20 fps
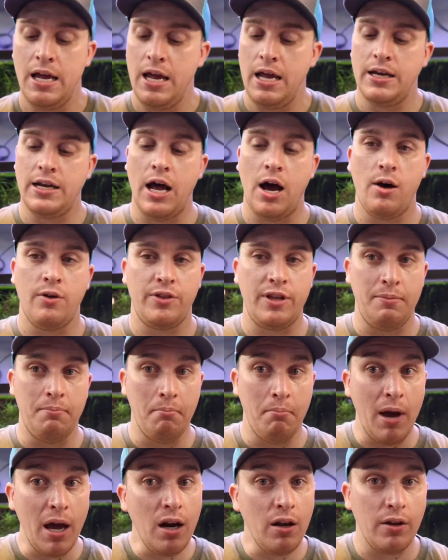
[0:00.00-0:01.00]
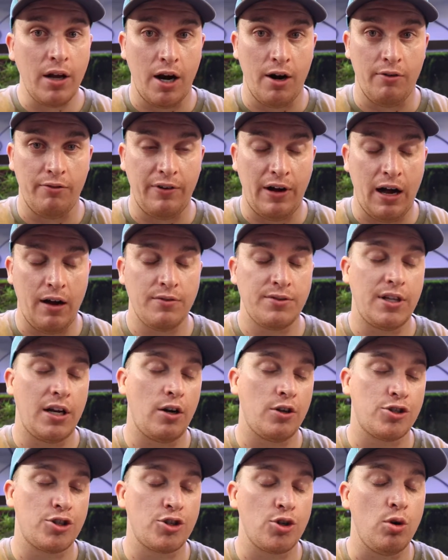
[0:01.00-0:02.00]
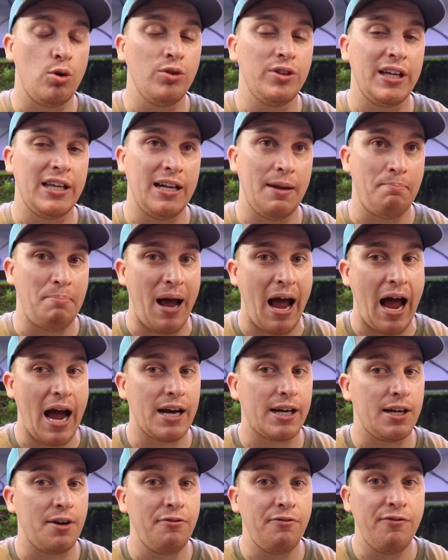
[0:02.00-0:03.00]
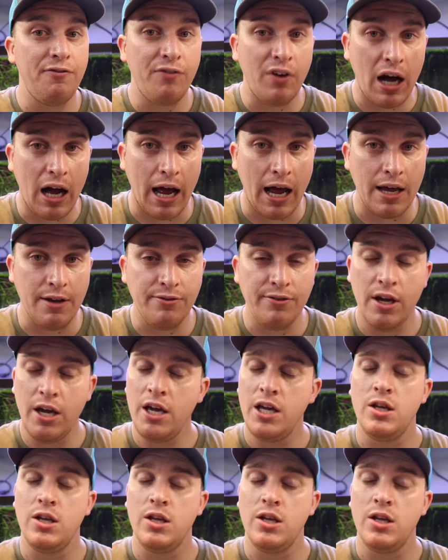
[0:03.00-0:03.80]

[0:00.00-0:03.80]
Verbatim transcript: Now the metal air valves, they are sold in a pack of five.